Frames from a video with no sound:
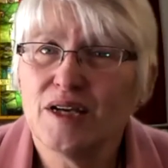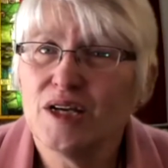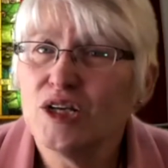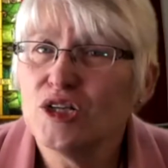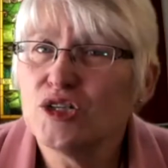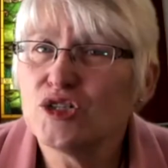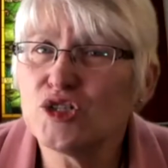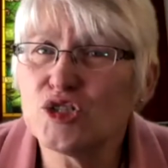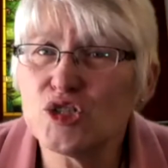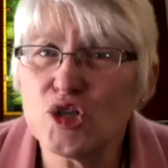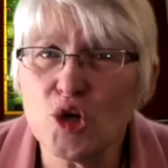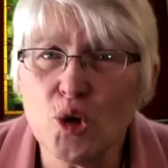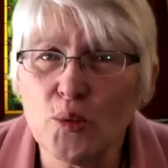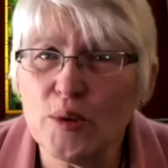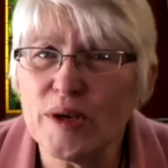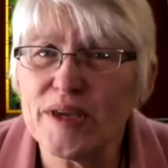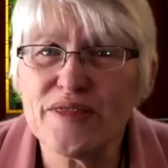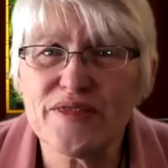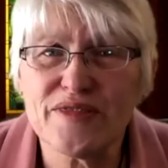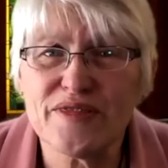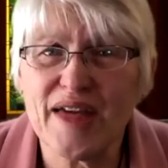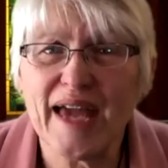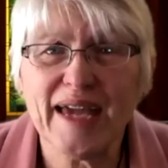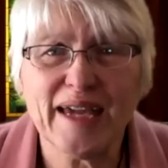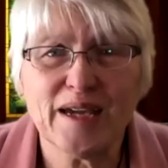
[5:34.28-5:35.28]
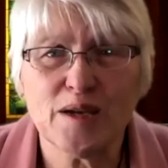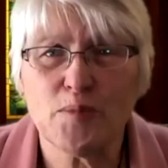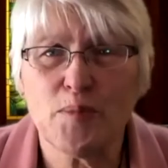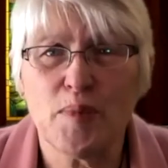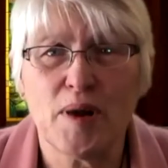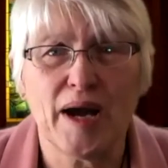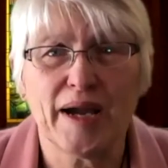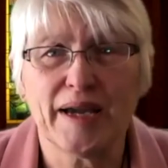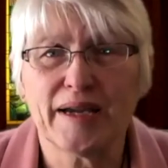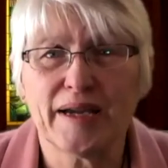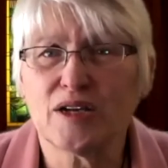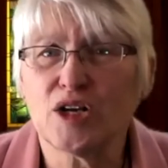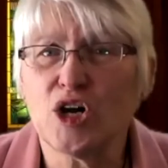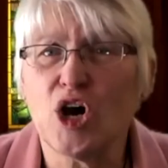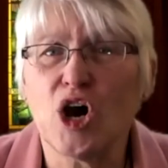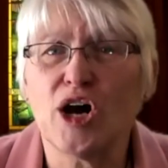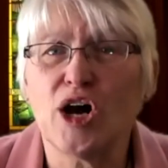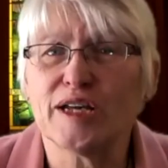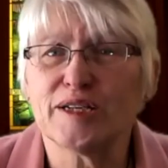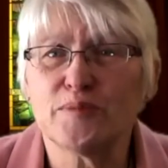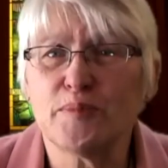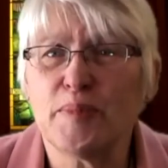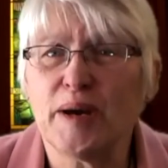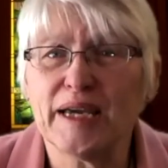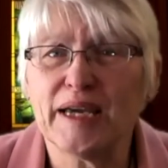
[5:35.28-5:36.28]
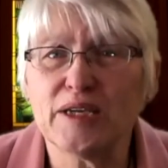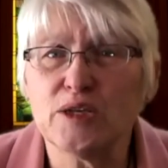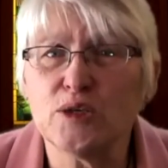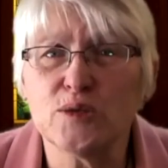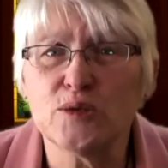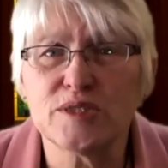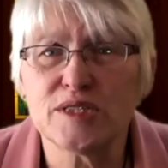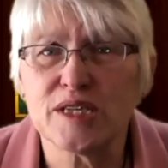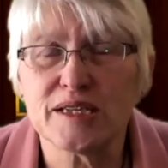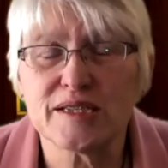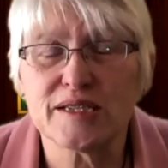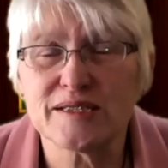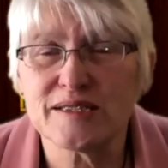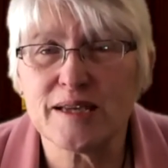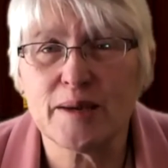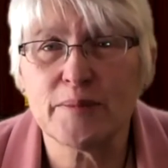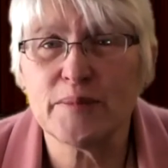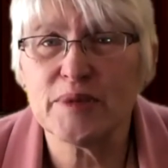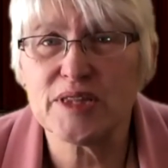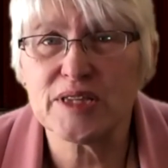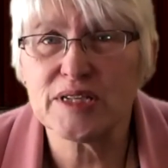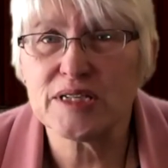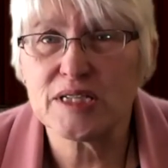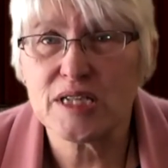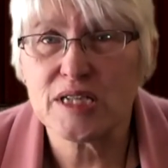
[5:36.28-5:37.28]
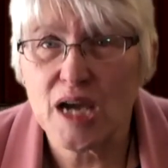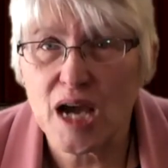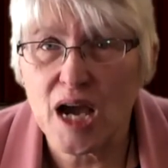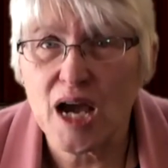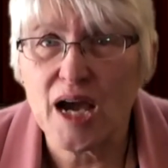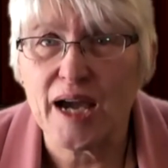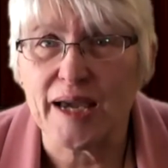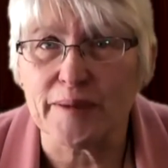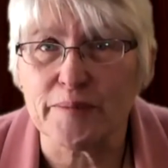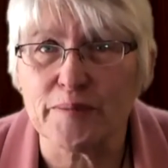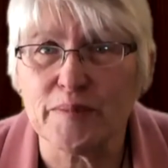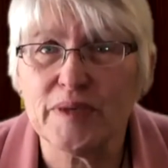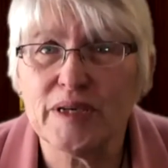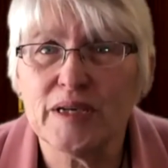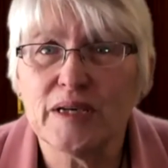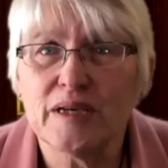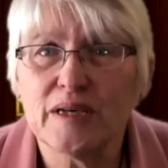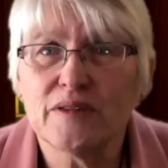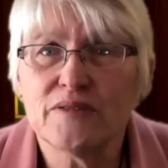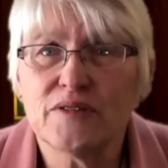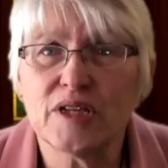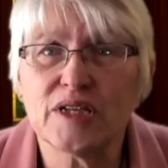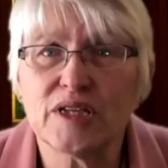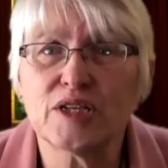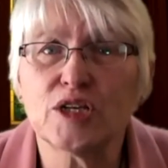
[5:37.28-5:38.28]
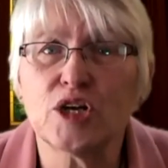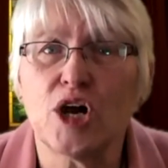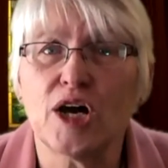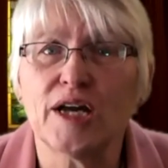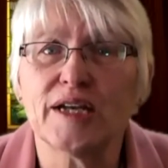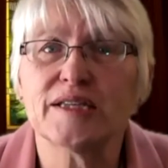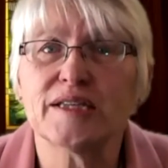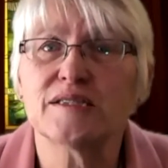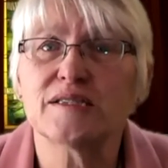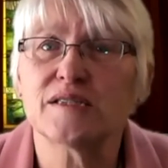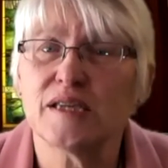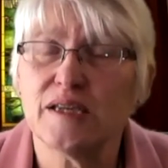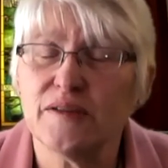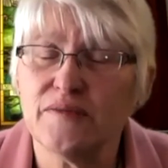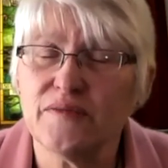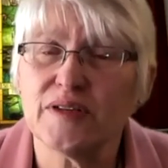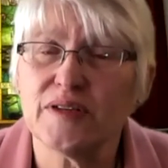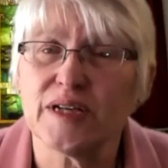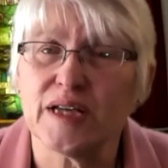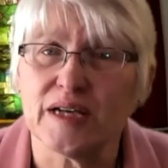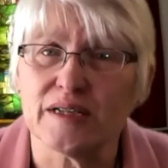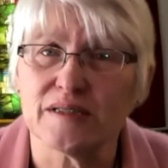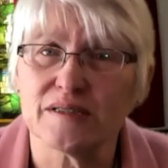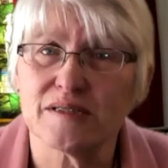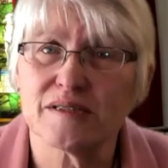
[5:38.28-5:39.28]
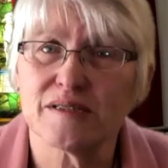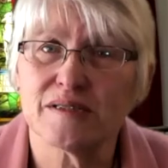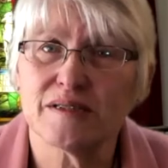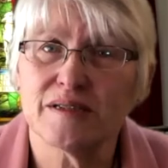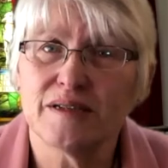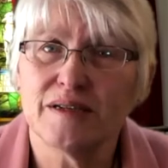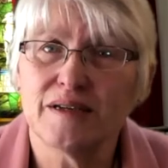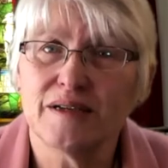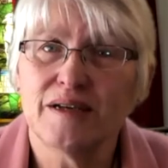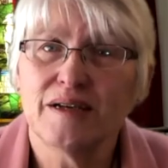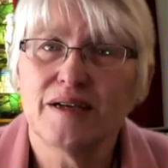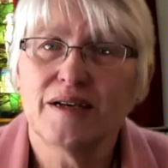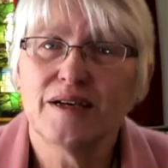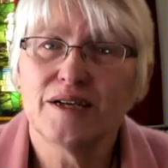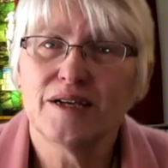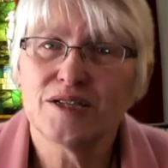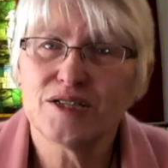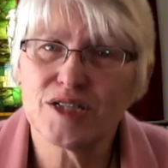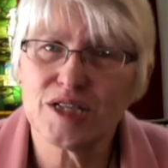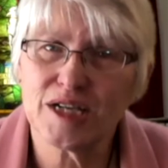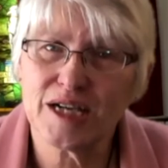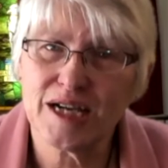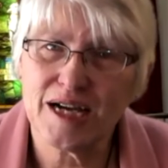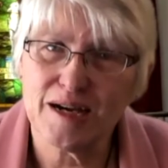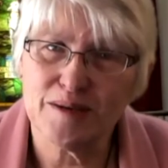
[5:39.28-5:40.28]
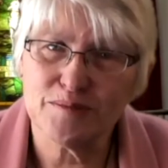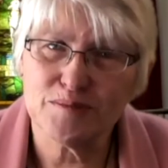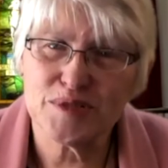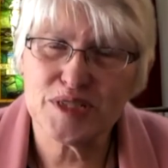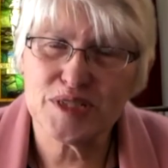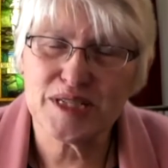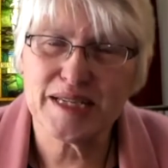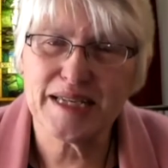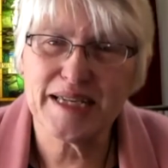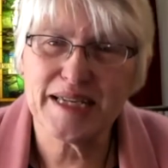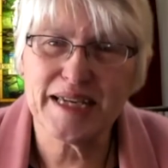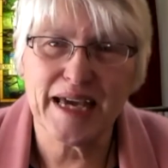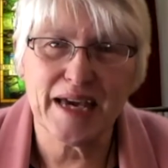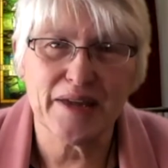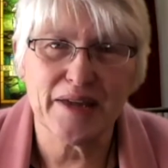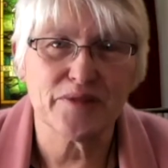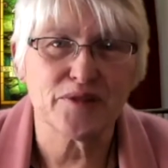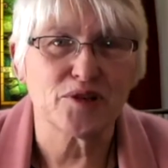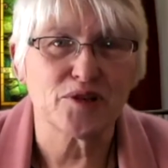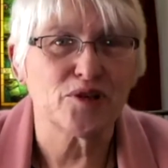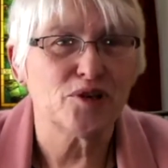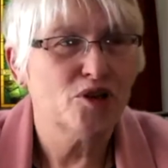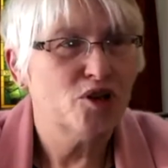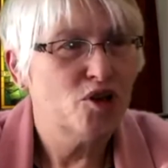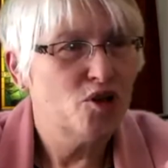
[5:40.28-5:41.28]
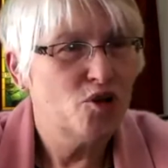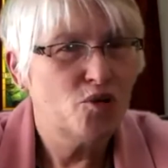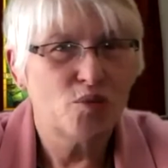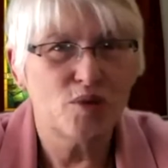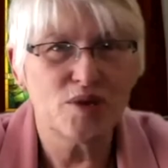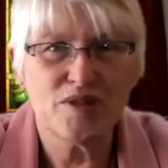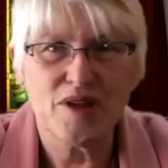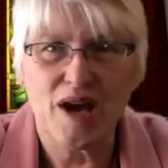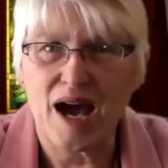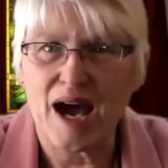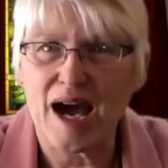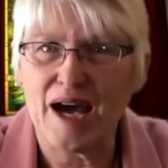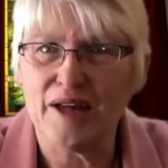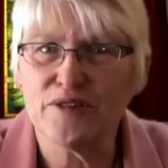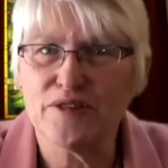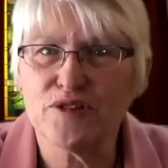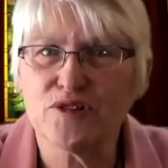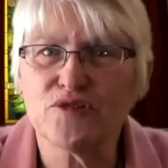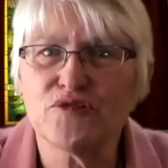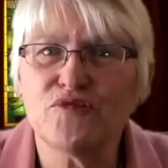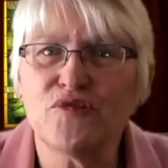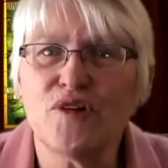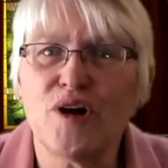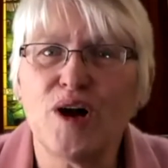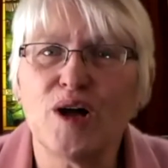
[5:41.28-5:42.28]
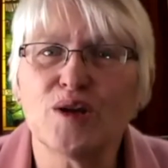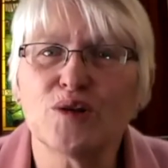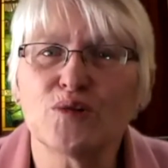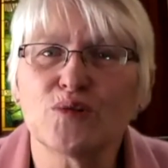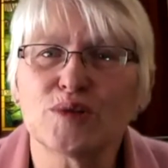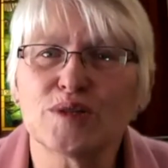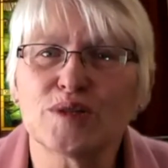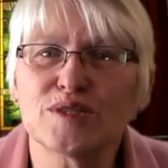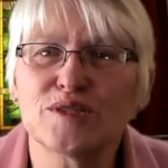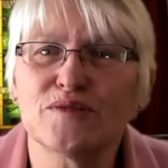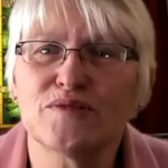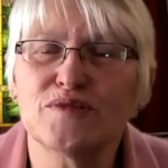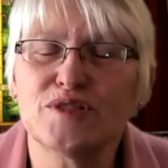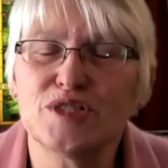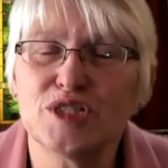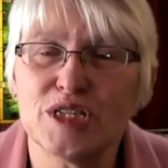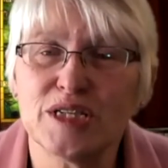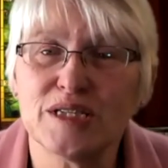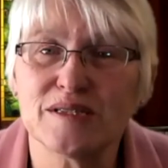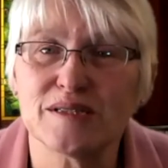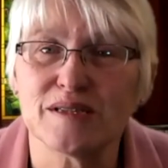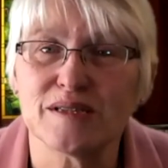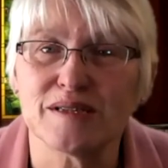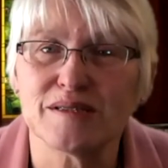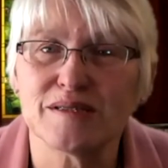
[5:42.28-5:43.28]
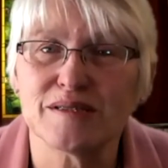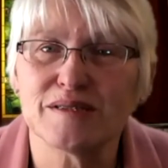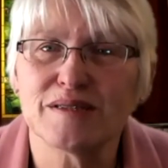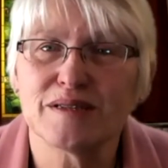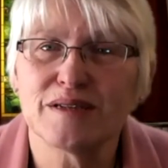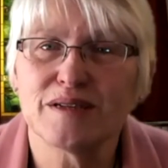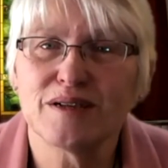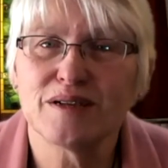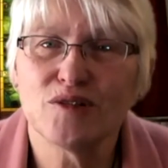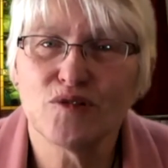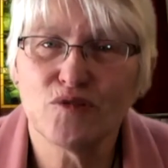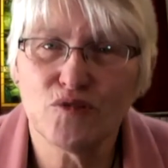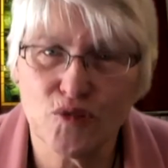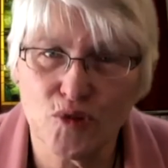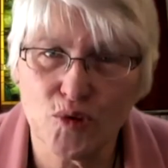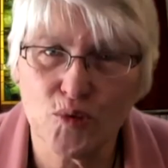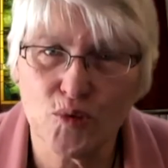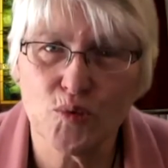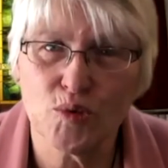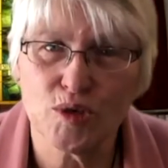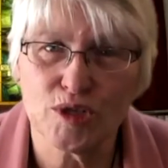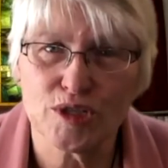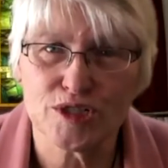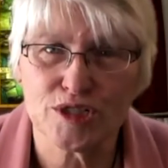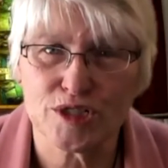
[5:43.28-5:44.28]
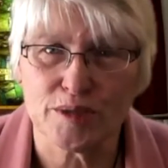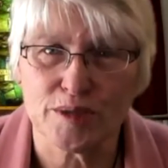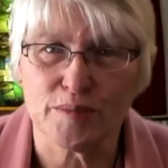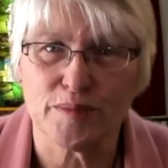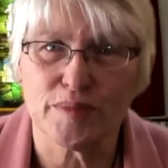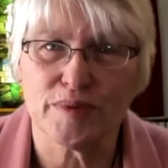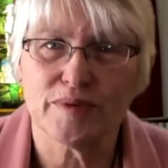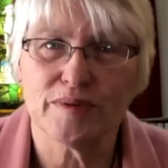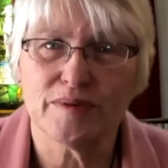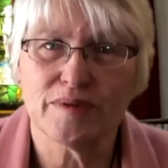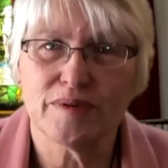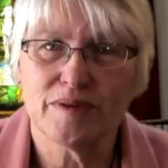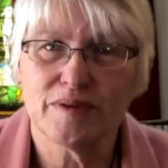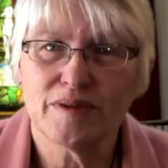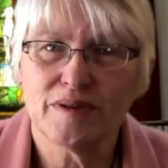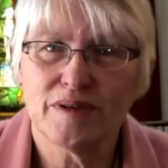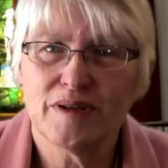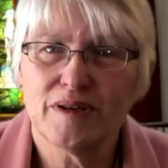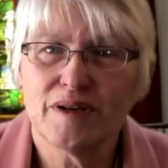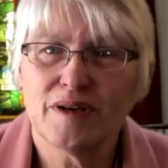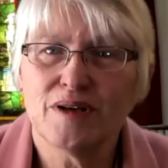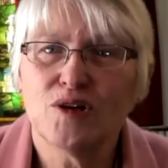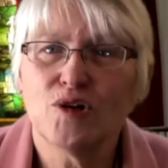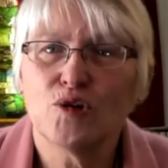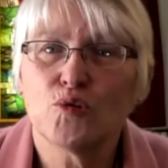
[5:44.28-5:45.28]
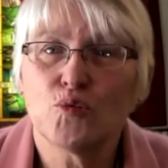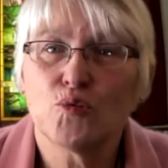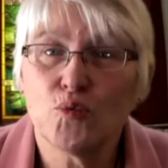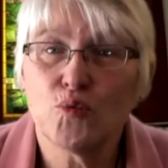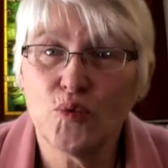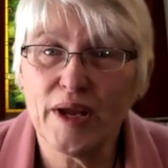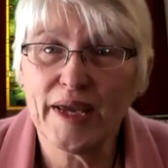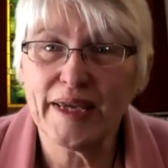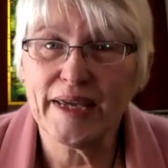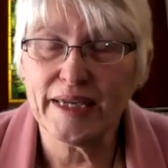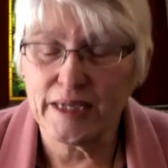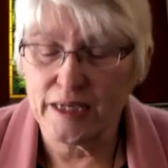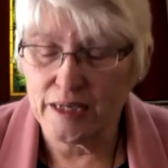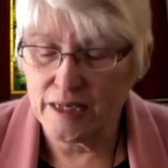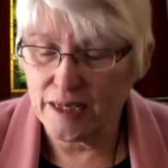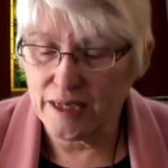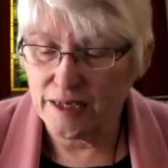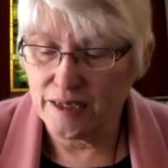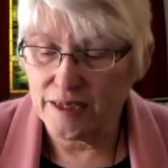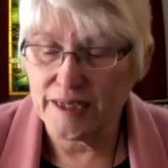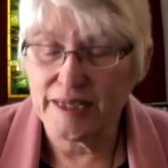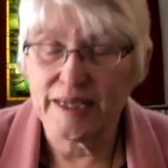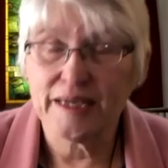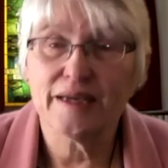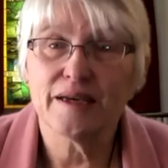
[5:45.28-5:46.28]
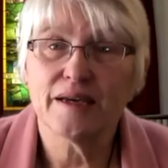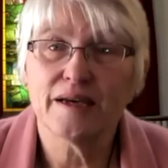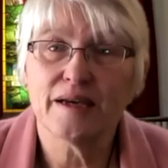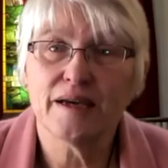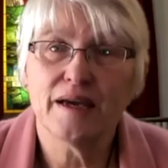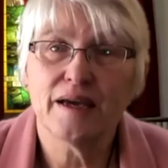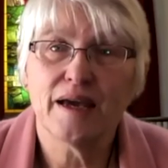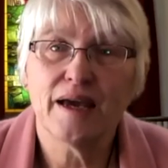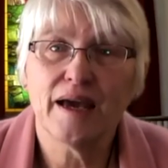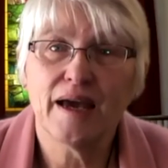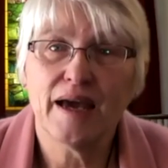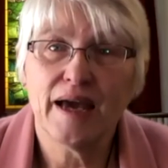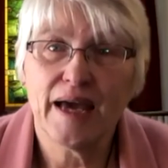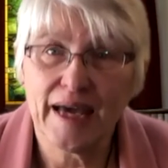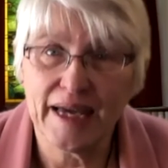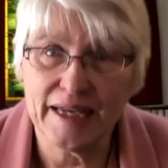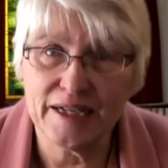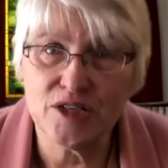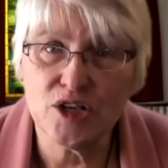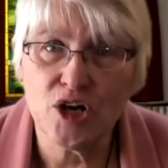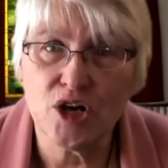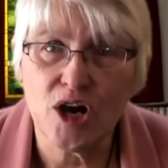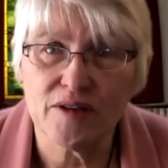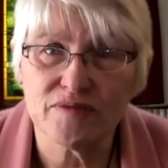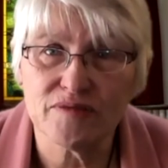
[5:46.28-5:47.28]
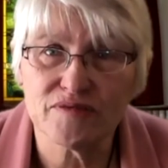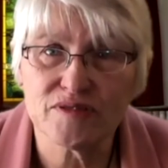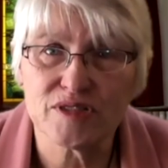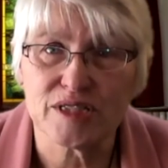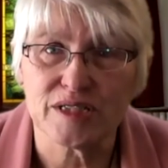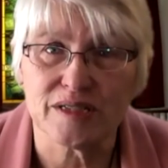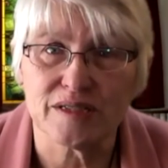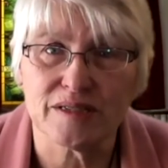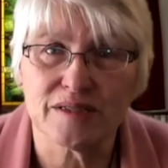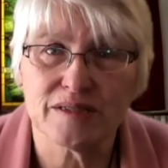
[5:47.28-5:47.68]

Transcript: So we thank by God by using some of the time that God has given us to come together with other followers of Jesus for worship, regularly and often.